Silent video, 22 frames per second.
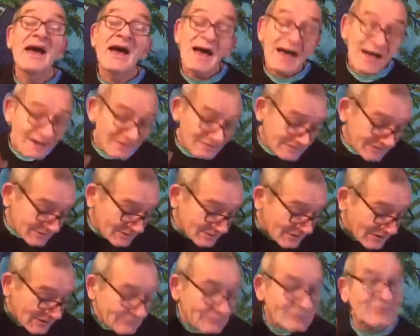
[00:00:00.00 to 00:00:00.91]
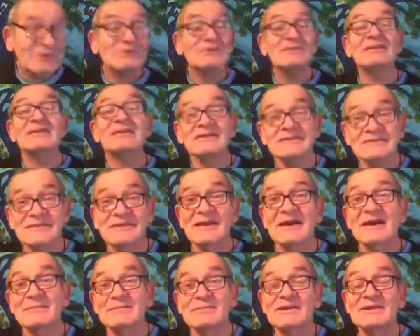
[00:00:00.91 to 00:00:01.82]
And, you know, if you need the
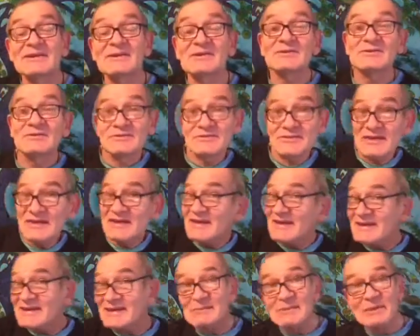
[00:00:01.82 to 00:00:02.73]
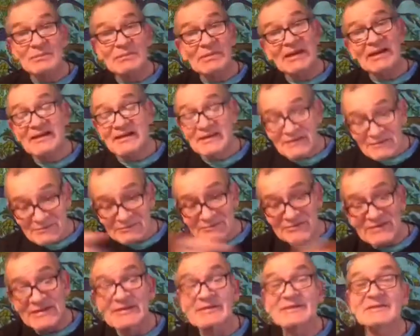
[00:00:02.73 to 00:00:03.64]
Capricorn thing, it'll be back
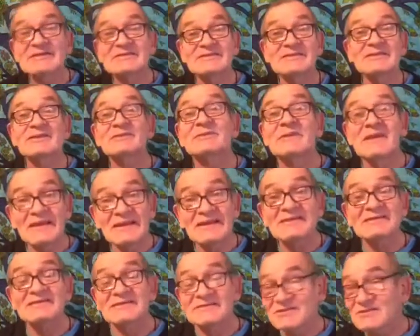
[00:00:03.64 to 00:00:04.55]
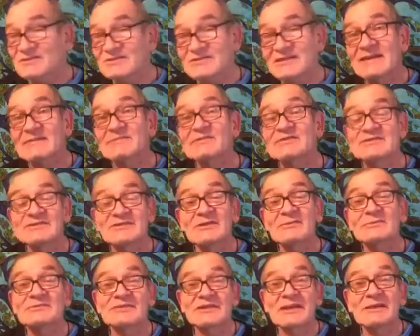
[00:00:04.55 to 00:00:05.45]
very soon. It just never
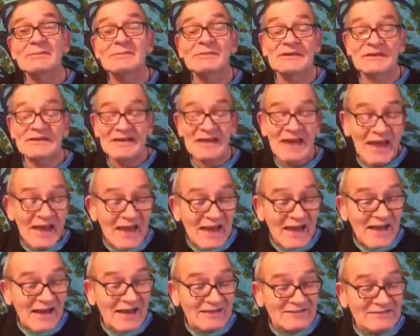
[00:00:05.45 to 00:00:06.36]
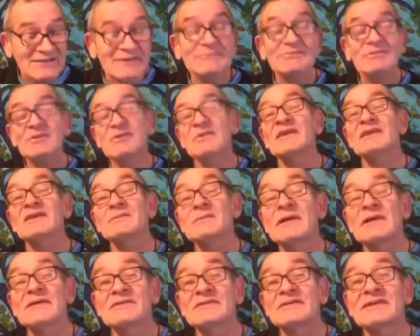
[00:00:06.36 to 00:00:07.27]
stops happening. And if you think
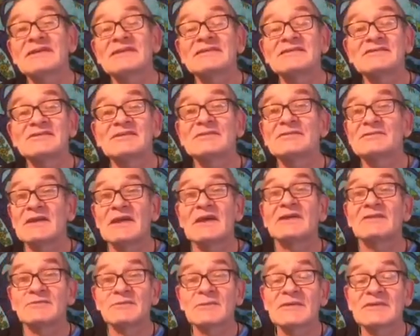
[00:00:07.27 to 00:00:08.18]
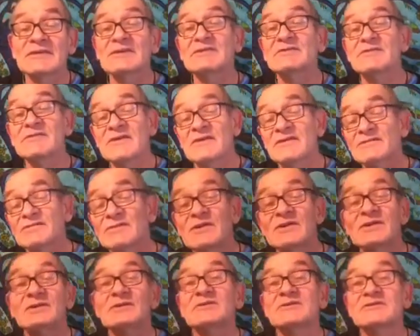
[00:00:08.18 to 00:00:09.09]
about the nature of life, whether you've
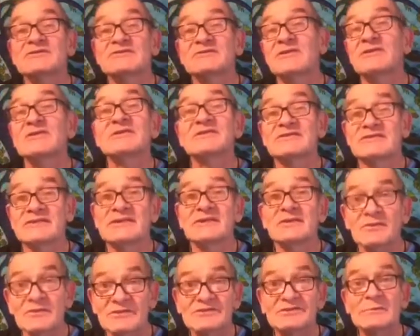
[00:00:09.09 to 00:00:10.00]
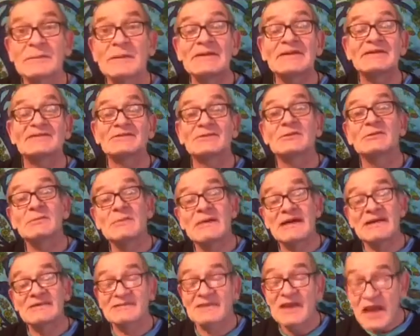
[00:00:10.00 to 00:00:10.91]
followed astrology or the spiritual
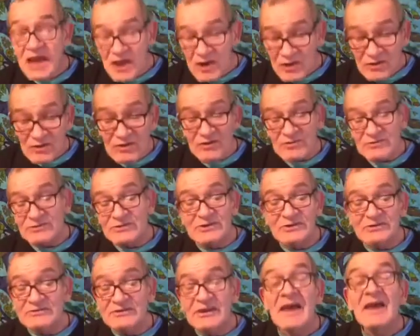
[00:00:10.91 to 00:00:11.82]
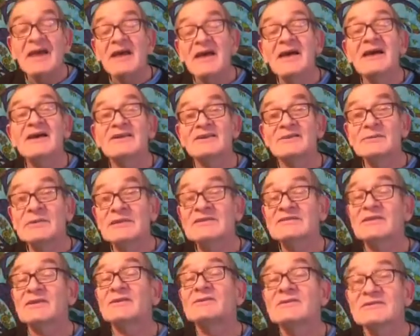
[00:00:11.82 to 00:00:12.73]
path or not, you will
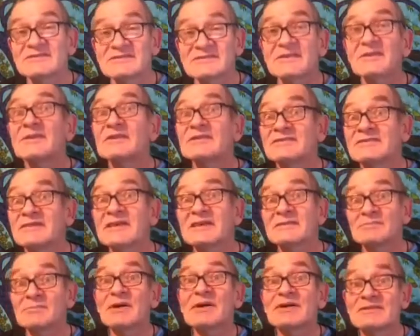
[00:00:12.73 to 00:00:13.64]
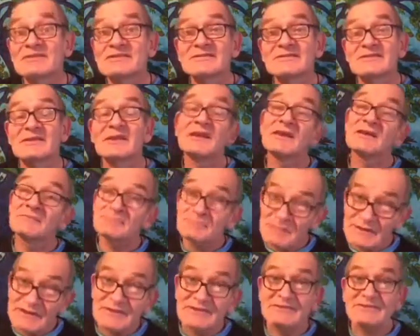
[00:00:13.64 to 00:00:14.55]
notice there is that pulse to life
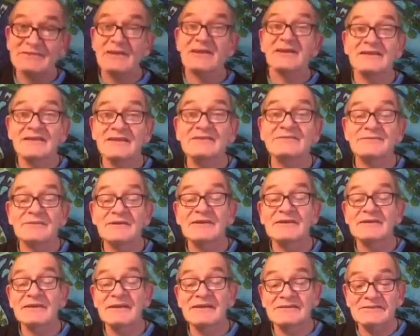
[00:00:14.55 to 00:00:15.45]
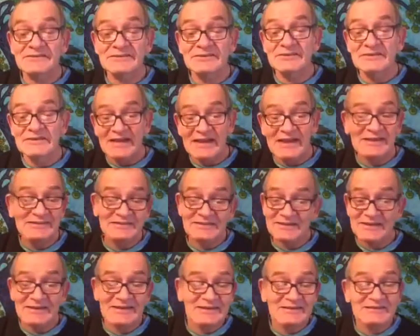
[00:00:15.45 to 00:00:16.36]
because it is very natural and
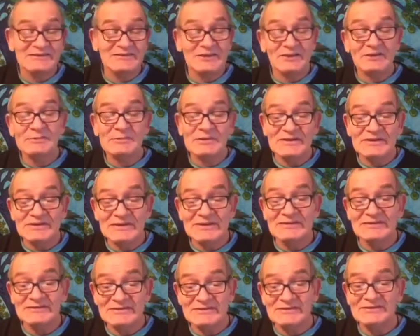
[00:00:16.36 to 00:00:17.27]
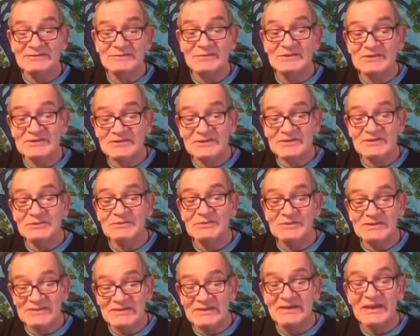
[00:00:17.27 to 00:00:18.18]
it is human nature to want to go
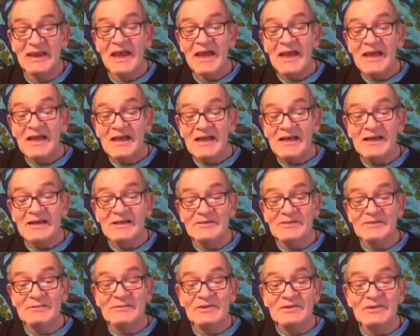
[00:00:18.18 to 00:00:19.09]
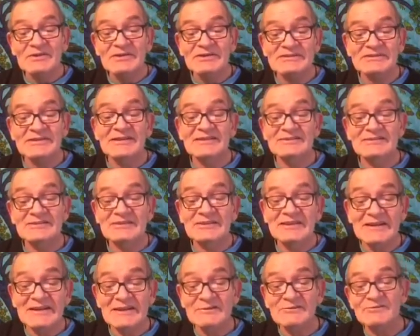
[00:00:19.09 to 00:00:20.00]
with it. The moon is actually
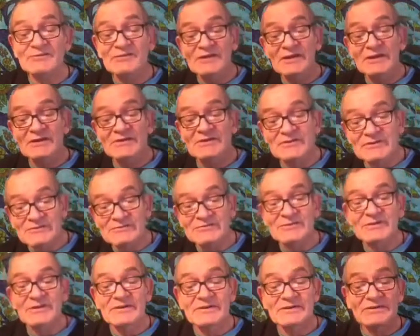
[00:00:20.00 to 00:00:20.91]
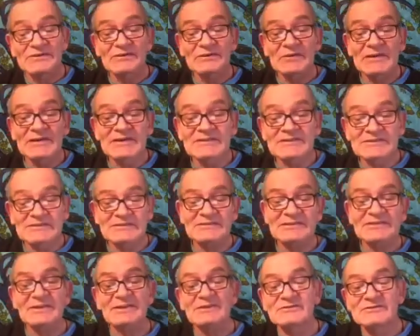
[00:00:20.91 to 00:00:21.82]
getting further and further away. She's
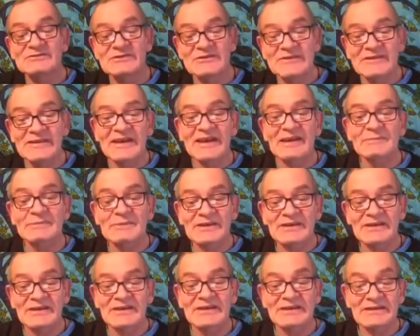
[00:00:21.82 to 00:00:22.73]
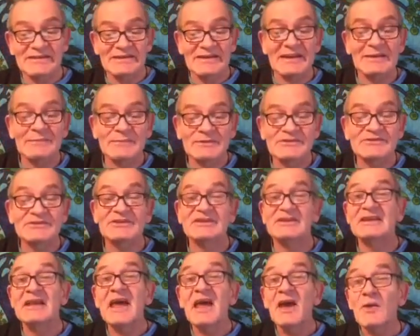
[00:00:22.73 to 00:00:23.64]
close to the
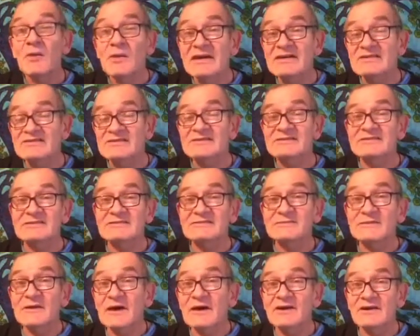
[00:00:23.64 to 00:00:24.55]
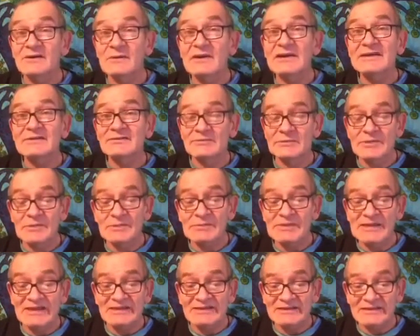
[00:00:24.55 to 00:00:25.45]
apogee, where she's as far away from the
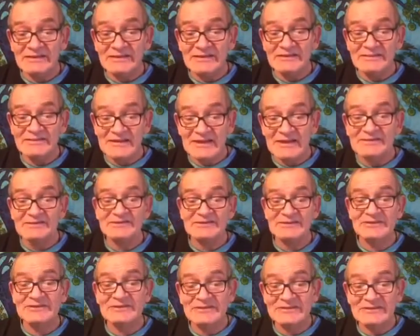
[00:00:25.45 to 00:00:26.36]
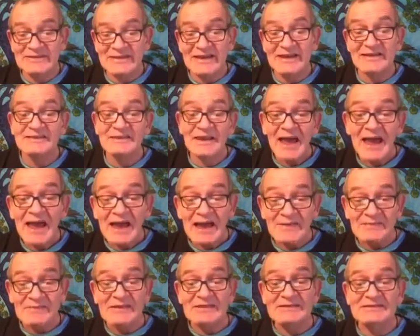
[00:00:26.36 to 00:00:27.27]
planet Earth as she can get,
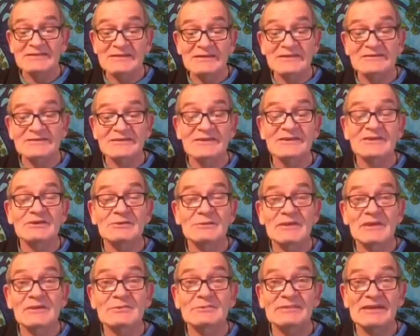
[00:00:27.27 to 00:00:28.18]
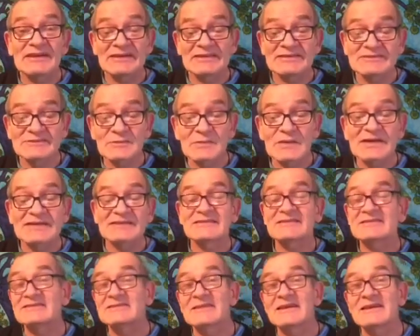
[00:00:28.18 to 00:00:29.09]
and that's actually coming up next
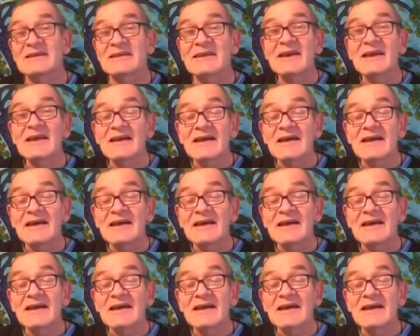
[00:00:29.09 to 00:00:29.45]
Wednesday.